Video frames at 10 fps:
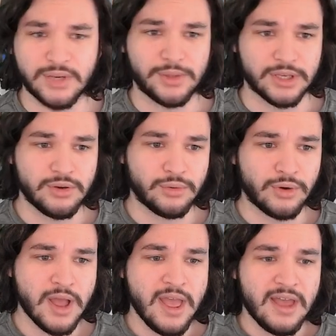really
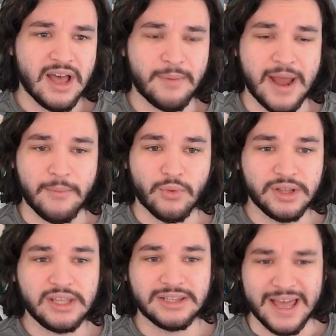cool. Um, and I
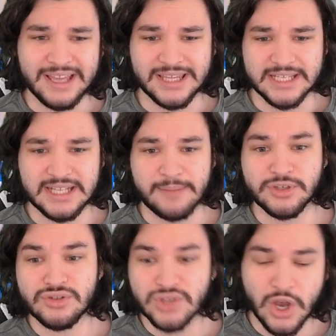really like this. And I'm
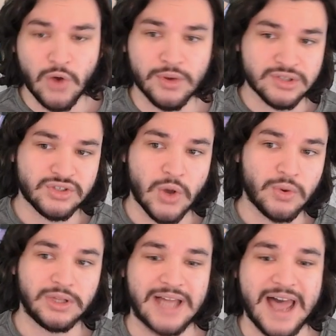so, so
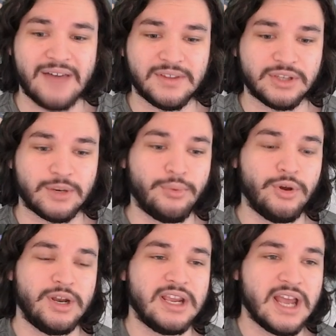glad that they're
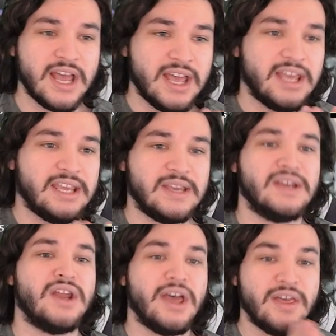putting
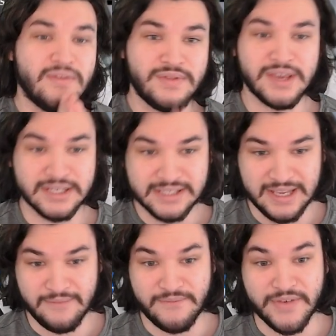in this
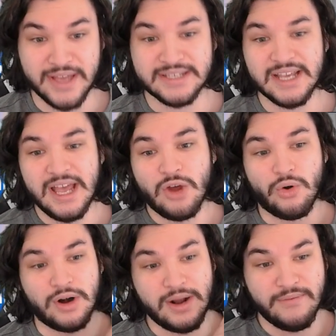event
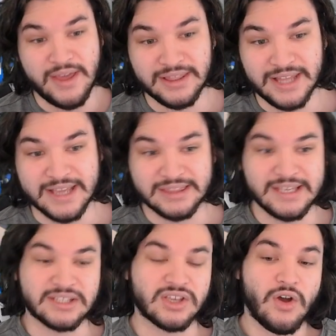or an event like
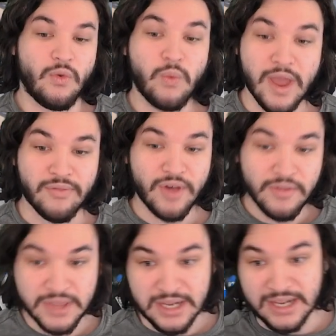this with
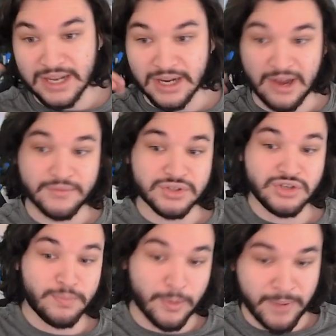the kind of
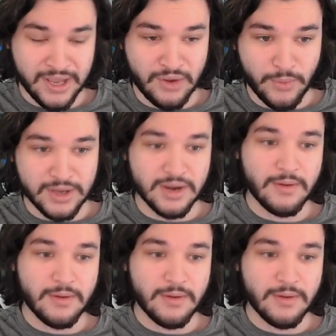super pay to win